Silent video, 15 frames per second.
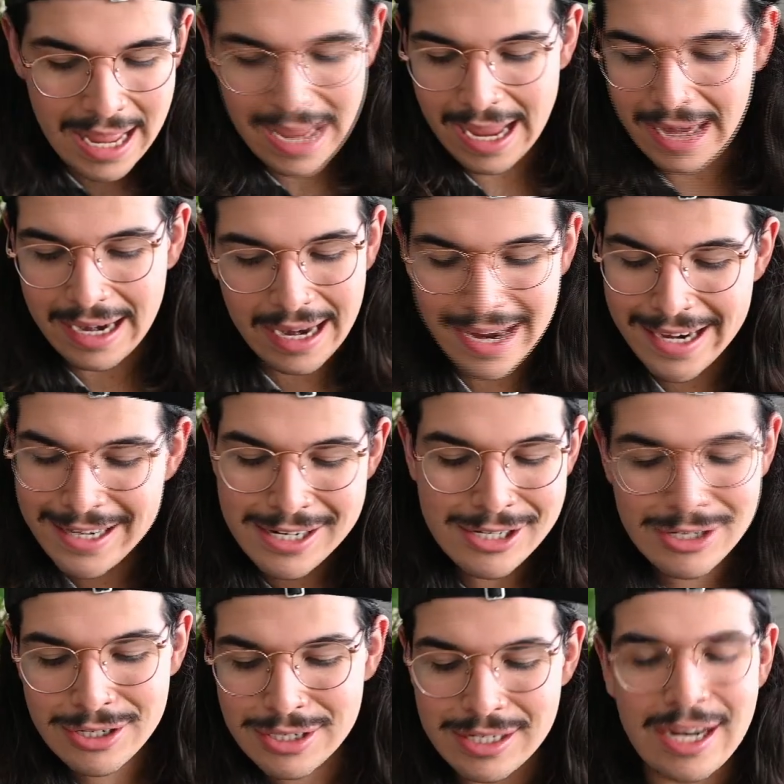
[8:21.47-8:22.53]
And it
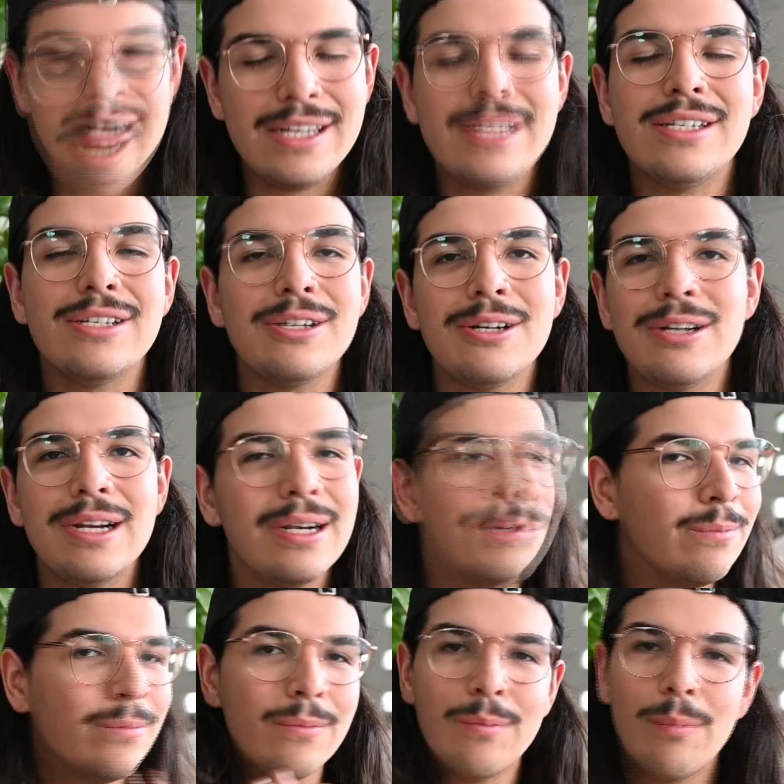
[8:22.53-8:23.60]
just looks nicer
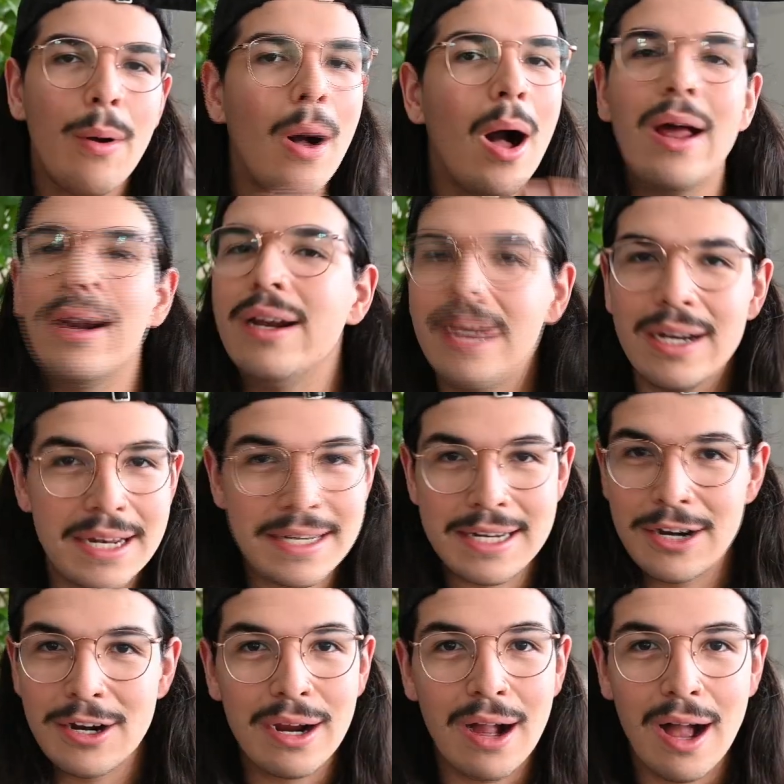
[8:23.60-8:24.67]
potted in a
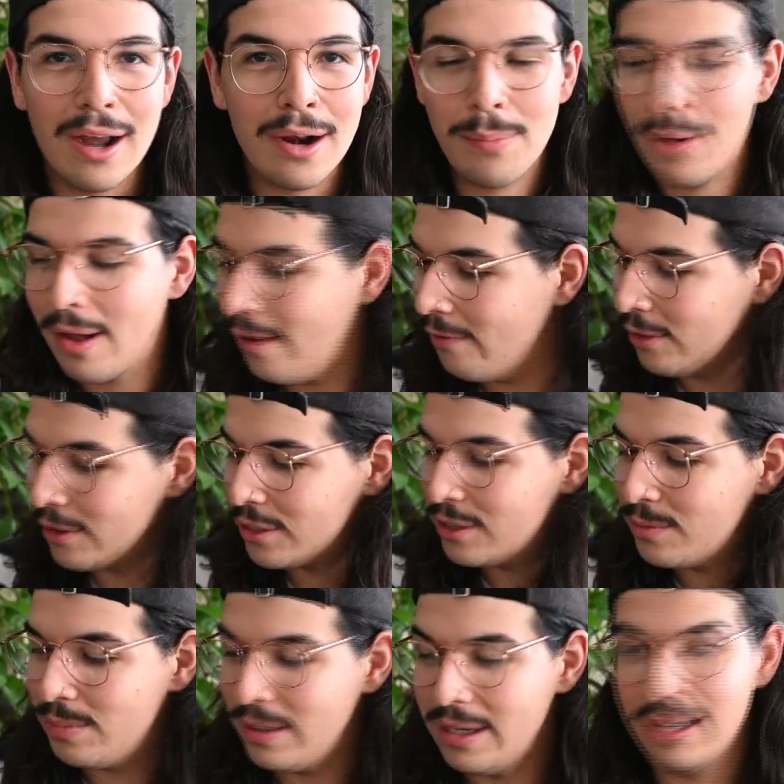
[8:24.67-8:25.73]
terracotta pot
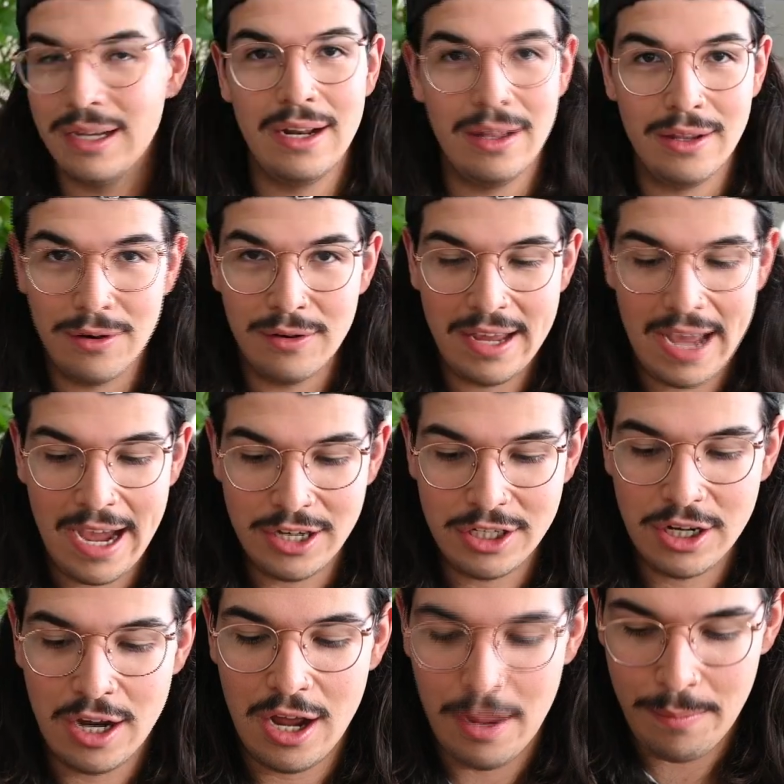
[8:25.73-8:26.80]
versus being in a little
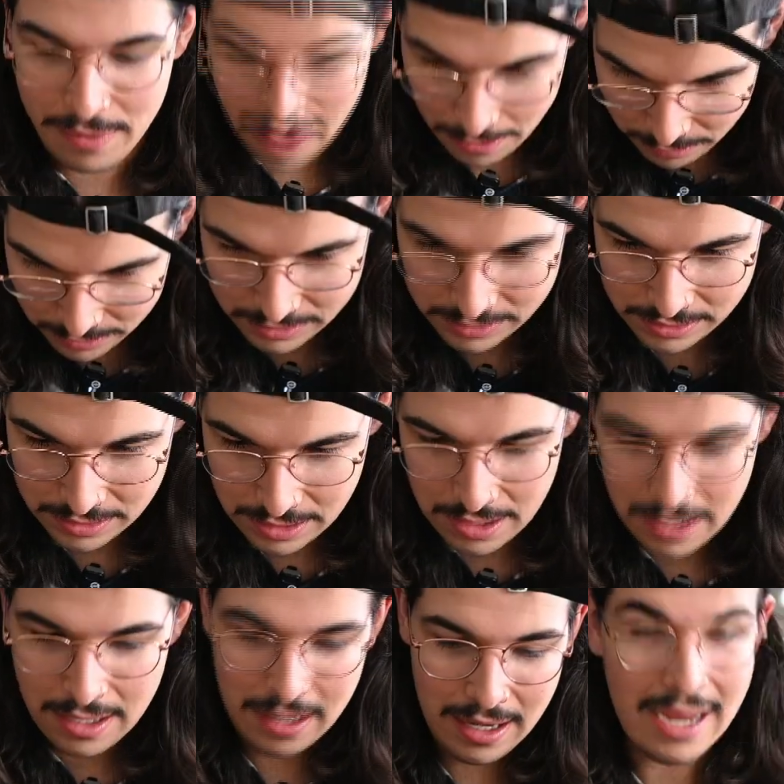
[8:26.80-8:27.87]
catch cup that was
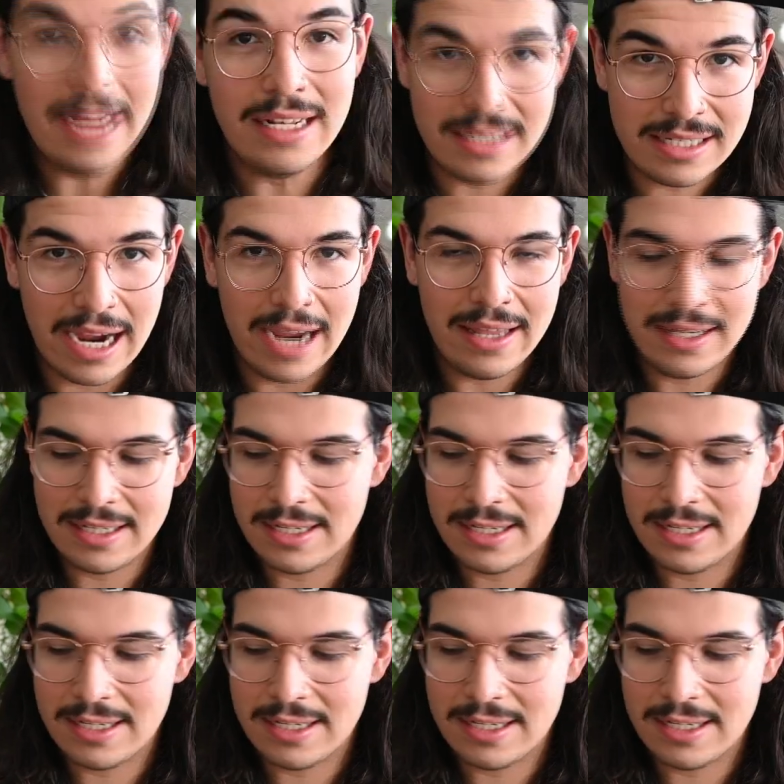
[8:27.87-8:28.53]
inside the